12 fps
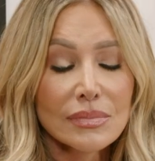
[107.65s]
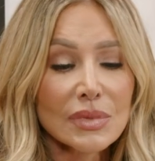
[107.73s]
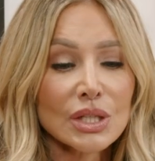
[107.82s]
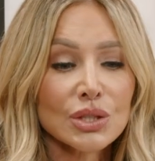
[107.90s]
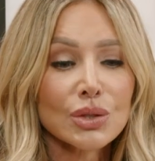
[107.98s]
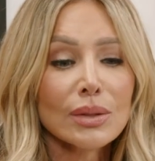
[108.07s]

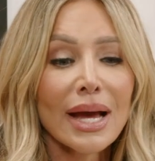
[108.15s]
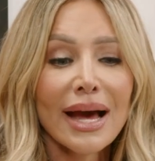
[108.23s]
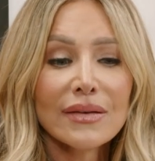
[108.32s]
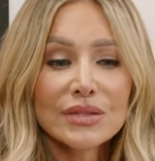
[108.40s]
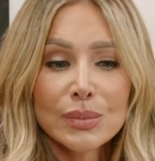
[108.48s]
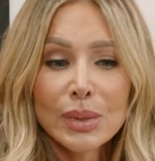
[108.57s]
So to
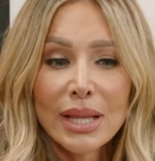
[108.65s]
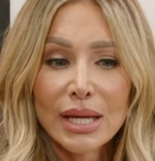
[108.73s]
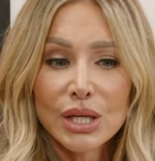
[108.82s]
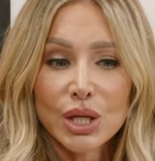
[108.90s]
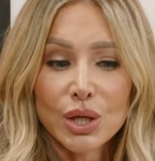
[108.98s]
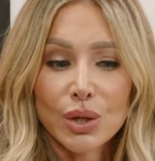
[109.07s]
have someone
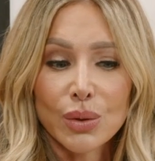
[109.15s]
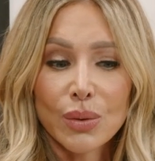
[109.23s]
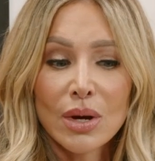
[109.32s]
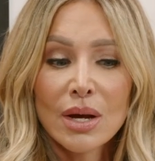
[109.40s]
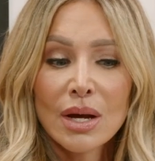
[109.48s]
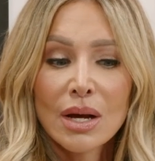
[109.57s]
like you
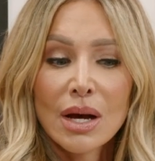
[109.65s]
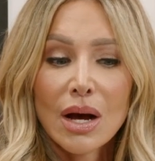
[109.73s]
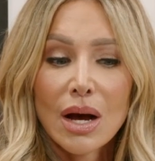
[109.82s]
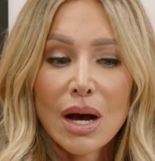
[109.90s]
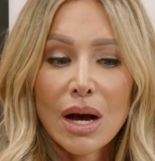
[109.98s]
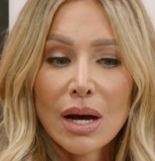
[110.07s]

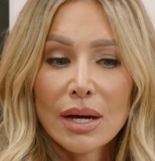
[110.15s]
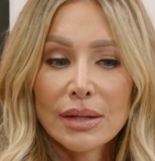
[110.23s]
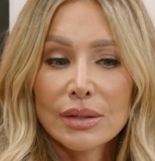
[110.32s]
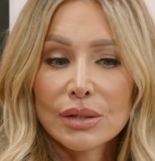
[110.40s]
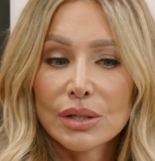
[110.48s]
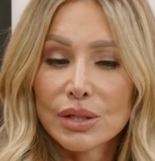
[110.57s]

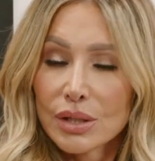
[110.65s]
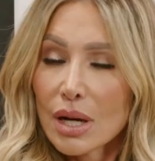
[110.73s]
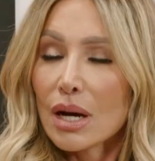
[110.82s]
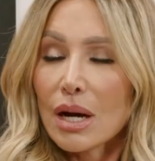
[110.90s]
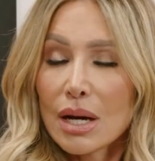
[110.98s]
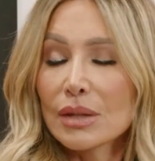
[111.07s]
on
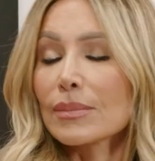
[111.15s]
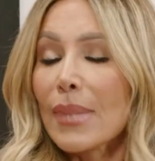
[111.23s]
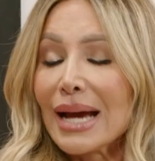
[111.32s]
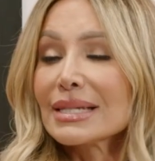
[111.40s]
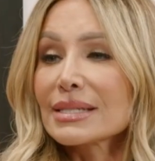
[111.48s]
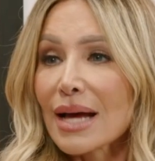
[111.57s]

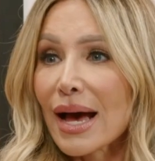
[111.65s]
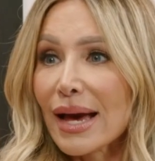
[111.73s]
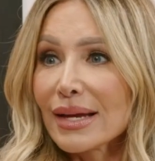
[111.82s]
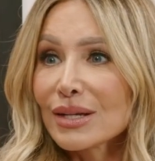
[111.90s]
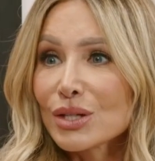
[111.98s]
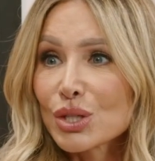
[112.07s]
my
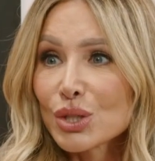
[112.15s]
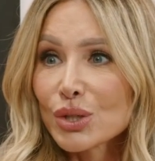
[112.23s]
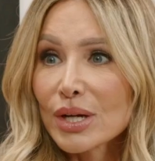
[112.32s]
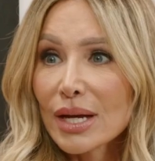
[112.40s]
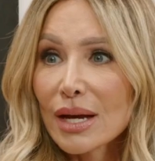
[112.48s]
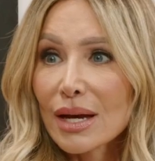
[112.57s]
side
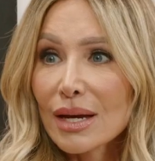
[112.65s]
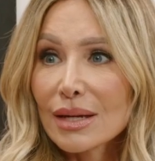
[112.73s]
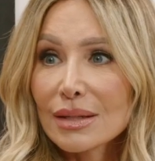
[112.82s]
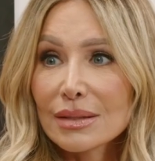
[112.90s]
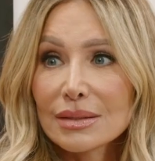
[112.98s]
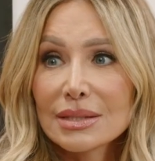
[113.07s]
during
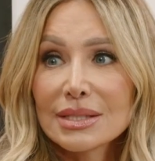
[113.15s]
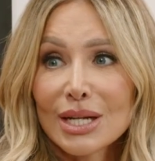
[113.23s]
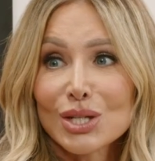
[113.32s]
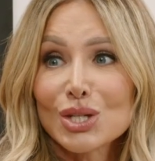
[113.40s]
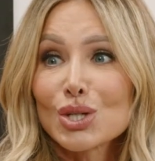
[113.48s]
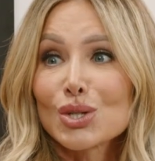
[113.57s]

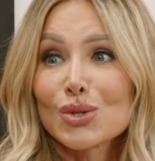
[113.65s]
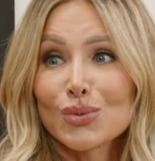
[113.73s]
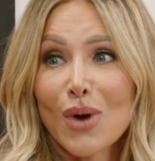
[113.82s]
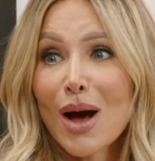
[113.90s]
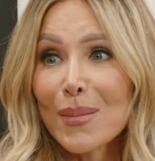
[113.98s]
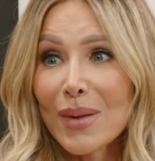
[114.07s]
such
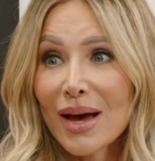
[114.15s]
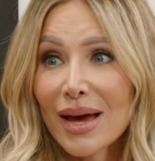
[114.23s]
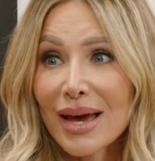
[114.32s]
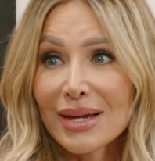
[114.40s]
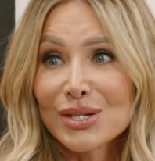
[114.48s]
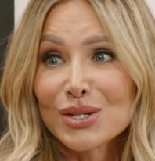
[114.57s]
drama
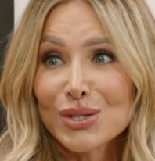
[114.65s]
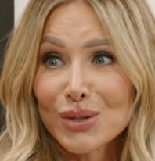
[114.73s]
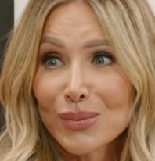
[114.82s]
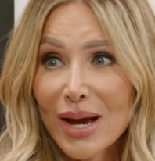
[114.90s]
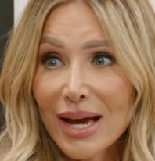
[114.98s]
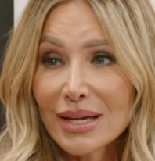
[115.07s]
and
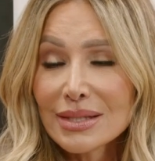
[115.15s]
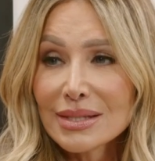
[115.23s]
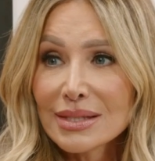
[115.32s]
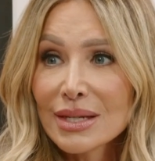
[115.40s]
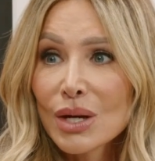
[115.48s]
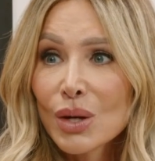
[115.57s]

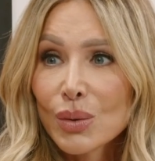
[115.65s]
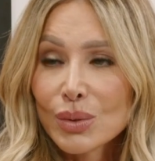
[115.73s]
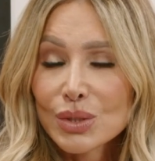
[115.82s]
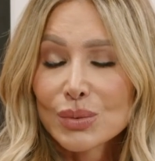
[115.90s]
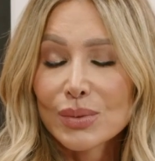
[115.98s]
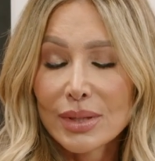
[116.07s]
duress
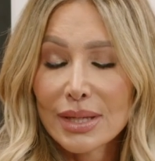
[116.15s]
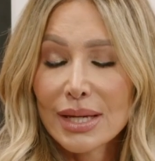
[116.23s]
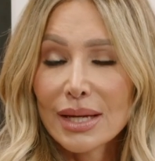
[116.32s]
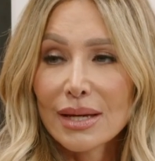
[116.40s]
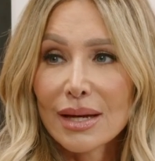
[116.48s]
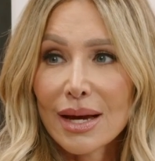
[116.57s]
was
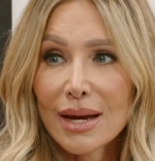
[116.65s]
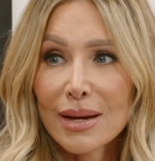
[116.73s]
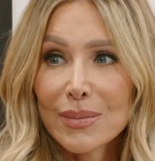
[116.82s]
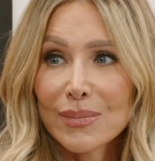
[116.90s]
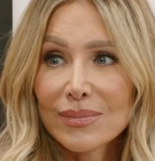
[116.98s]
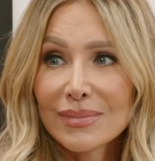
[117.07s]
really
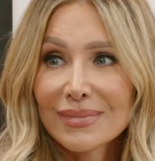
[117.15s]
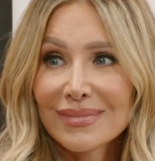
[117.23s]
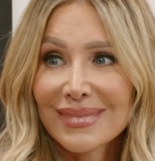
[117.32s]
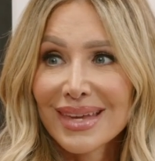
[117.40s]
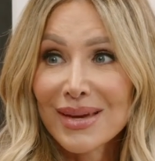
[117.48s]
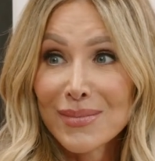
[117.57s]

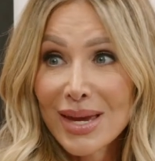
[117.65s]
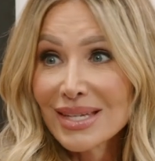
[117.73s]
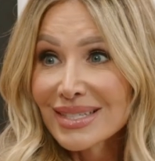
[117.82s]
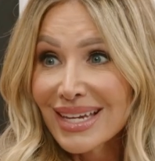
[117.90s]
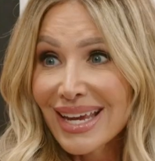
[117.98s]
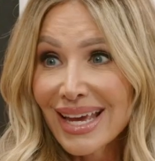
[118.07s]

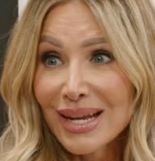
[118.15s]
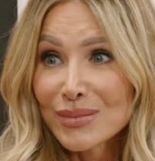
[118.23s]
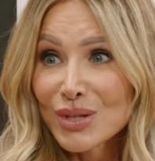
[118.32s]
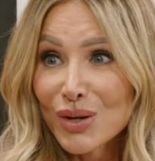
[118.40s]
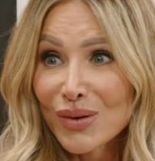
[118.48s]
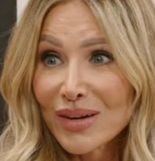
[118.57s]
amazing. And I'm
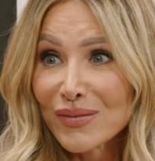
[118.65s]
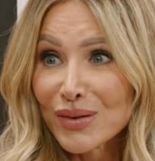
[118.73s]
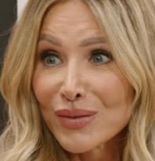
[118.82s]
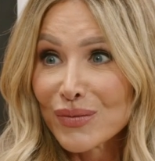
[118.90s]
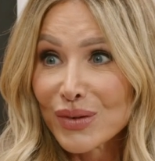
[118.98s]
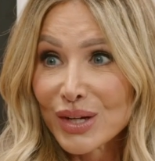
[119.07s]
so grateful
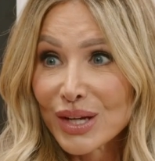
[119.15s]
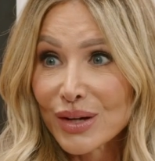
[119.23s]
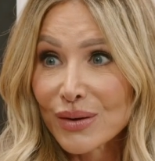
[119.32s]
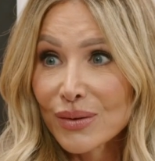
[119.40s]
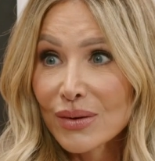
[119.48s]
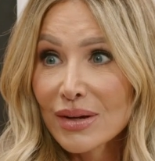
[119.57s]
for you.